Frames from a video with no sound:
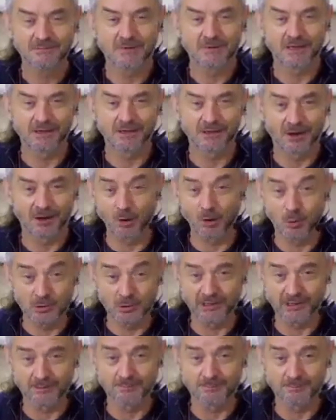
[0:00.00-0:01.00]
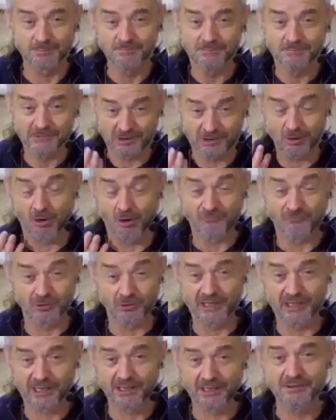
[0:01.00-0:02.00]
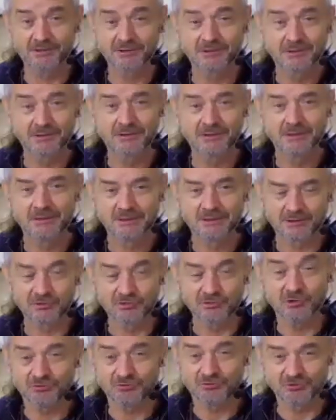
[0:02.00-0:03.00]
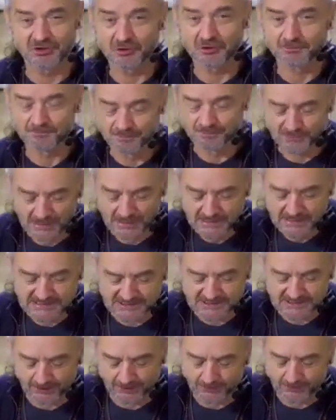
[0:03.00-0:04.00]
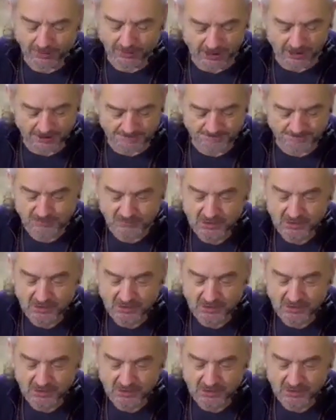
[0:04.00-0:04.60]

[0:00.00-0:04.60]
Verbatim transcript: uh, holding of your head can do for you. So, um,